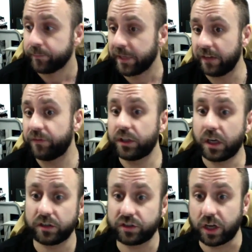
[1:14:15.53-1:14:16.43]
If you
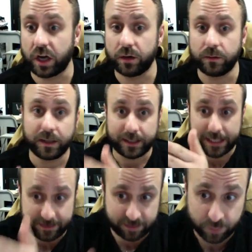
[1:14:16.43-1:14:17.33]
can't sew,
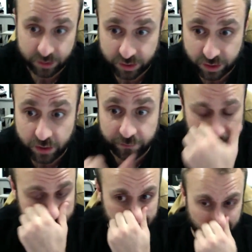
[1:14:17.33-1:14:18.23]
get someone to sew for
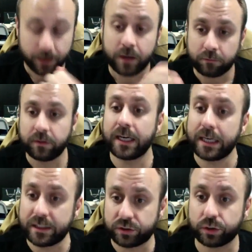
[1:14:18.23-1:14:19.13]
you.
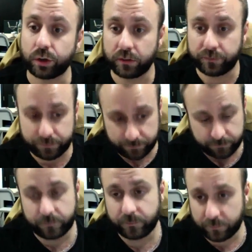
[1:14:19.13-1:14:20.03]
Really sort of
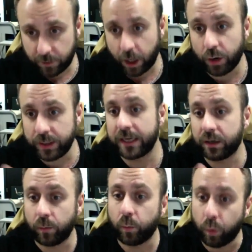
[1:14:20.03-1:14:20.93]
hone in
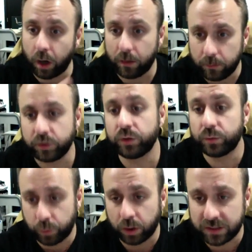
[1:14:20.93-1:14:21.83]
on what you
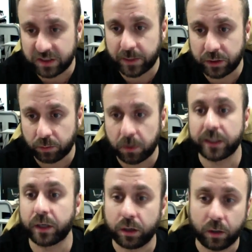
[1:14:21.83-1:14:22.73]
want to spend your money
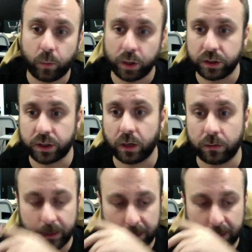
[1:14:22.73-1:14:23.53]
on and what you don't.